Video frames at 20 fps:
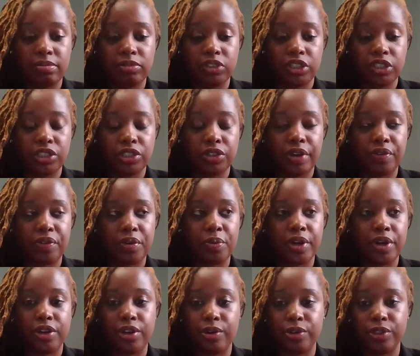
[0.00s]
just so
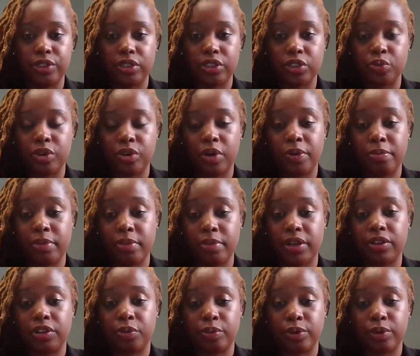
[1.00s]
everyone knows as well, with
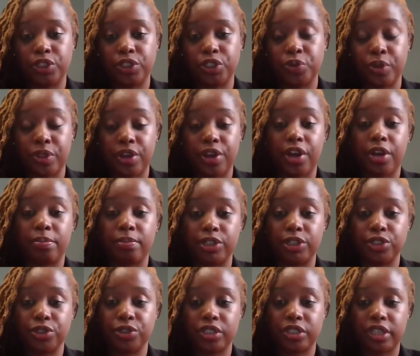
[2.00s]
Maryland Realtors, with our
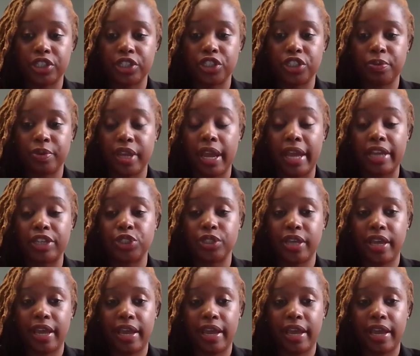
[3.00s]
commercial section, we actually